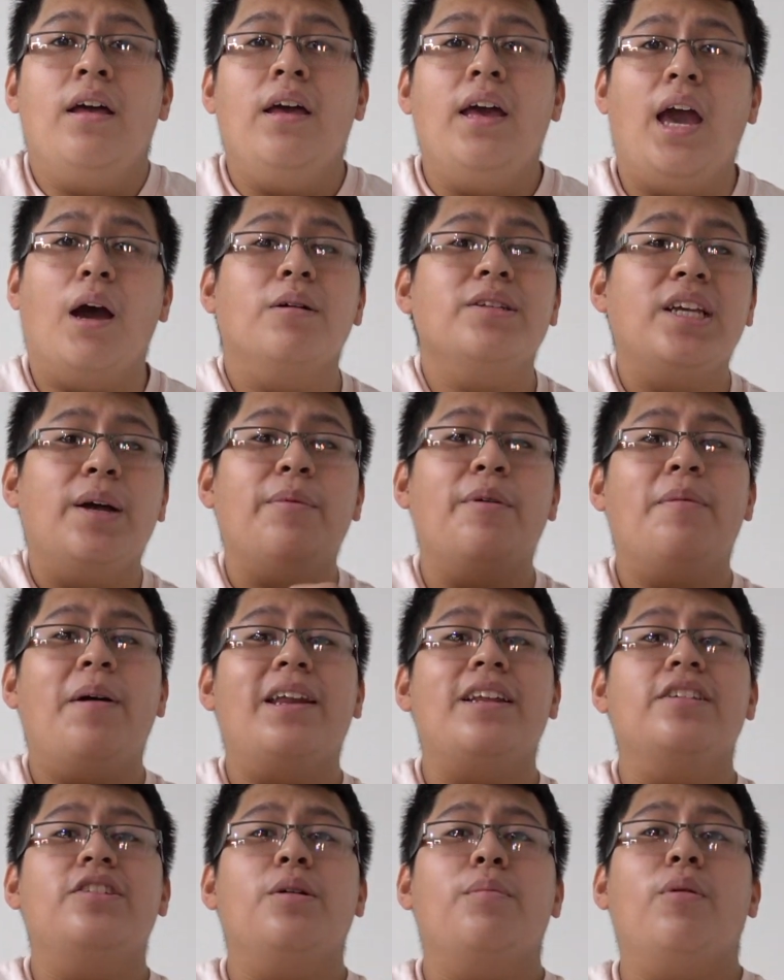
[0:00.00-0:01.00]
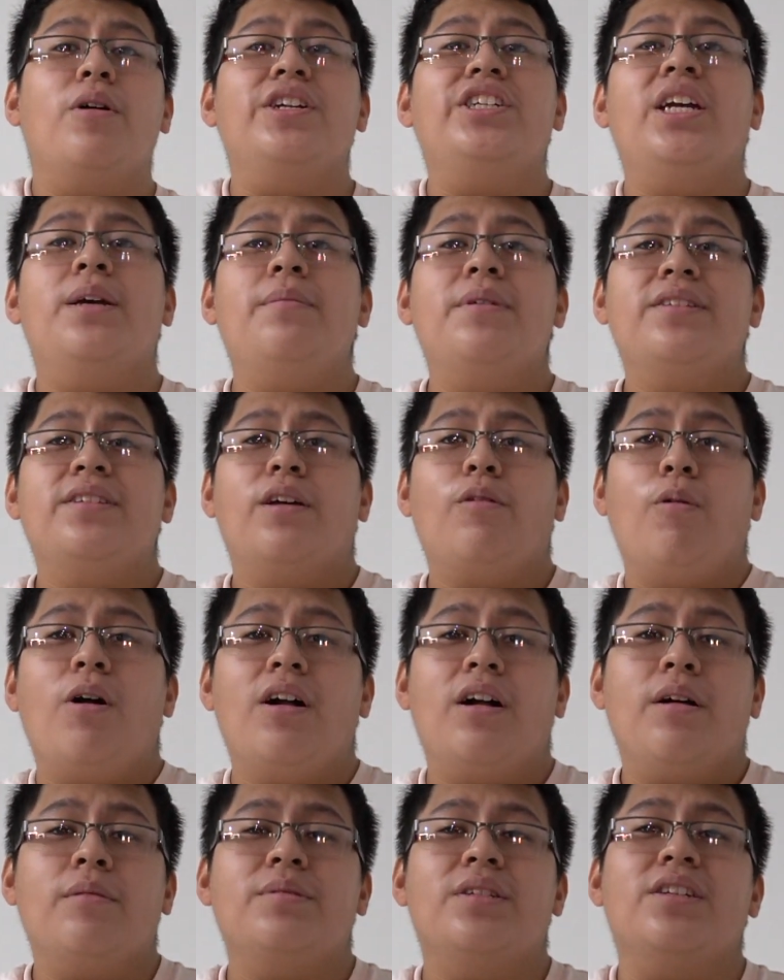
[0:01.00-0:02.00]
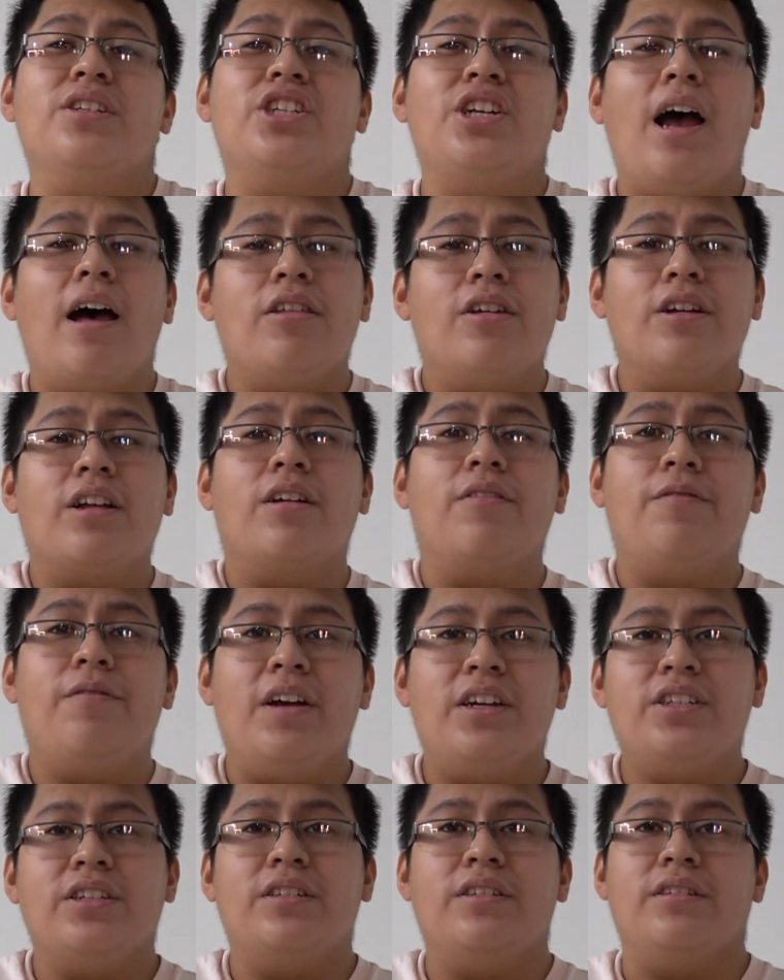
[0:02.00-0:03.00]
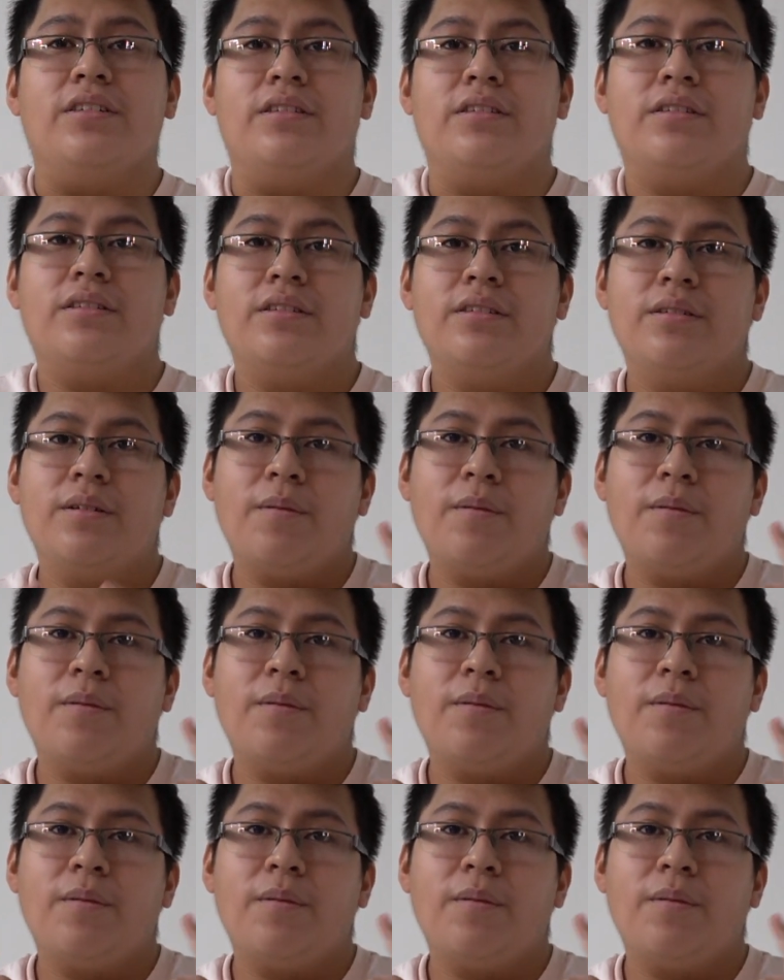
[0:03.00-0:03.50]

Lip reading: Hey, what's up, everybody? It's your boy Jameson. Welcome to Childhood Confessions.